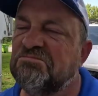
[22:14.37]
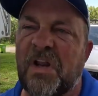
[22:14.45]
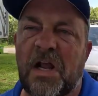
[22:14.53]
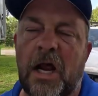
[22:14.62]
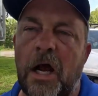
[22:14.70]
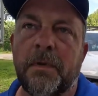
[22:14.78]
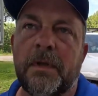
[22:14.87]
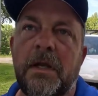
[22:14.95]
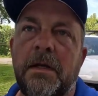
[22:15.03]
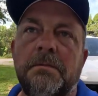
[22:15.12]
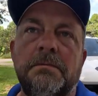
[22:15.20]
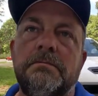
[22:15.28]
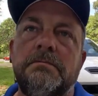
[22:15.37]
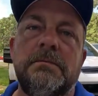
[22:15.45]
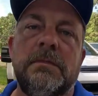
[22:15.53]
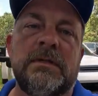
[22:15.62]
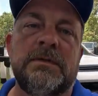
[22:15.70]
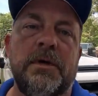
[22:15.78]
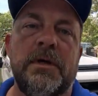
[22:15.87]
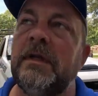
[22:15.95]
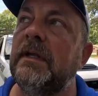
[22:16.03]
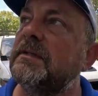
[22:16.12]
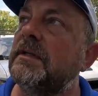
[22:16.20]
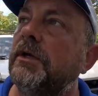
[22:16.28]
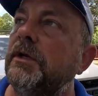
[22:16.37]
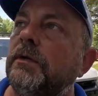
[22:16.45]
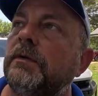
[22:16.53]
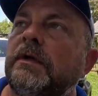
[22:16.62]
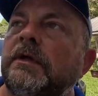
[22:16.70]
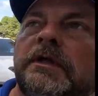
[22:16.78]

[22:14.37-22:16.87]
Not complicated. It's pretty easy to do.